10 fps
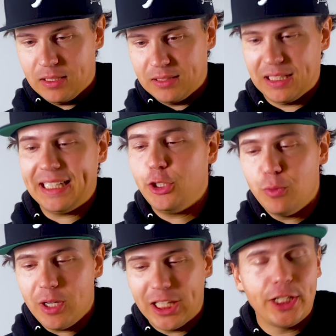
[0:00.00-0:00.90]
like you
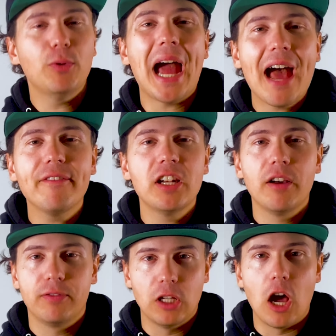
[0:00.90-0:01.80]
have
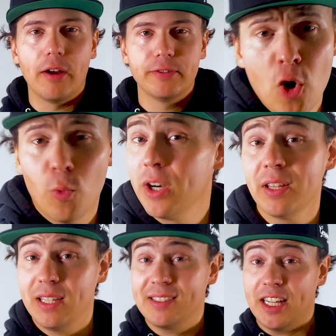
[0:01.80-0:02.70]
enough loft. One of the
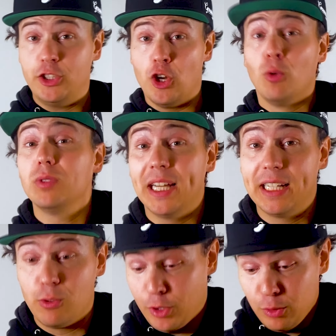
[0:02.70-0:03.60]
things I don't like
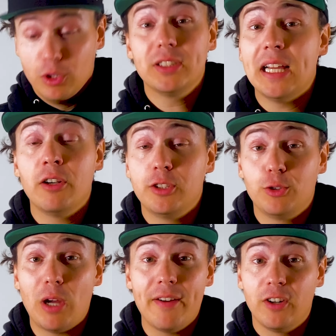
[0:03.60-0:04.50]
is when you look down at the
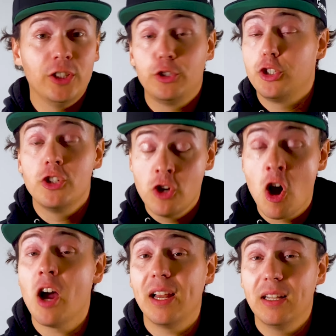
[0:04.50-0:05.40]
driver and there's just
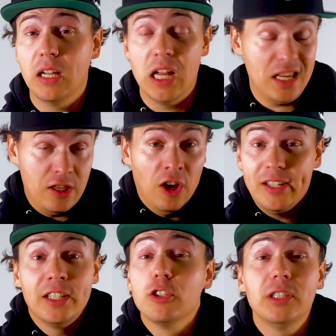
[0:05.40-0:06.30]
not
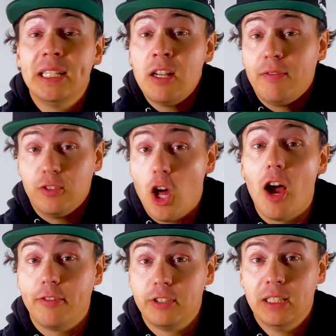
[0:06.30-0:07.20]
nearly enough
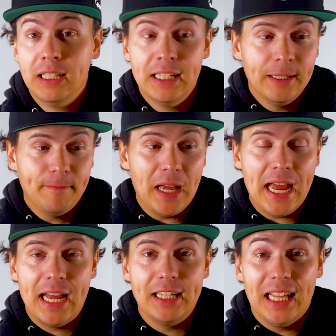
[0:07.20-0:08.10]
loft.
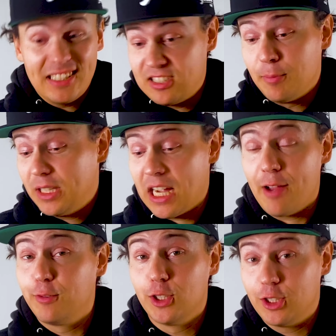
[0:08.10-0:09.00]
And that's something
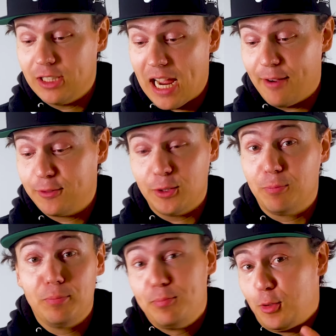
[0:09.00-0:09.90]
I've learned after
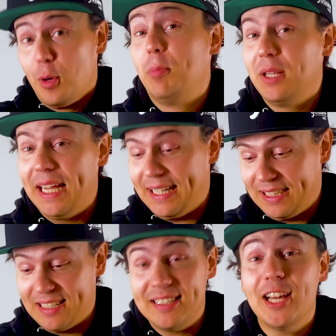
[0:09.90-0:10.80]
playing
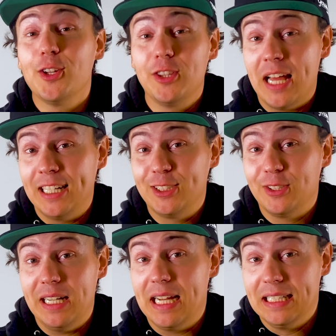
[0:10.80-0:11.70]
the Stealth
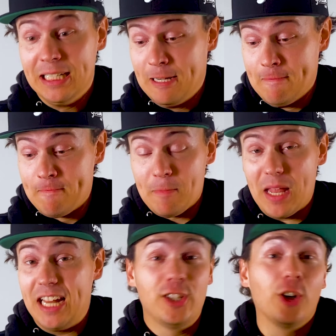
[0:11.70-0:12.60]
9-degree head
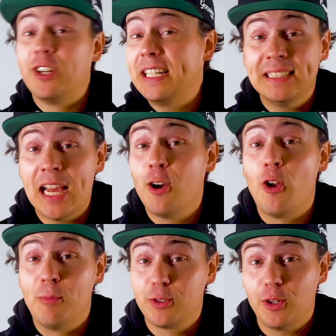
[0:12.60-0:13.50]
and turning it down
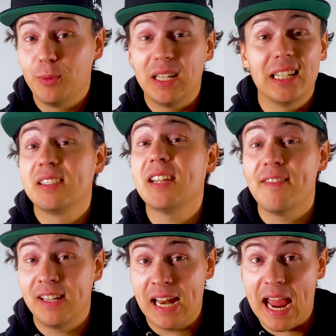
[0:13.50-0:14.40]
almost all the way to like
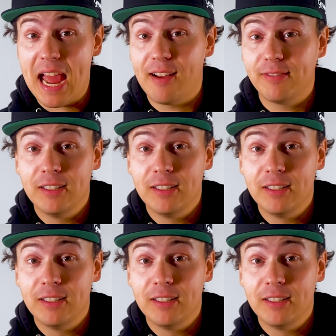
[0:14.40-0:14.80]
7.5.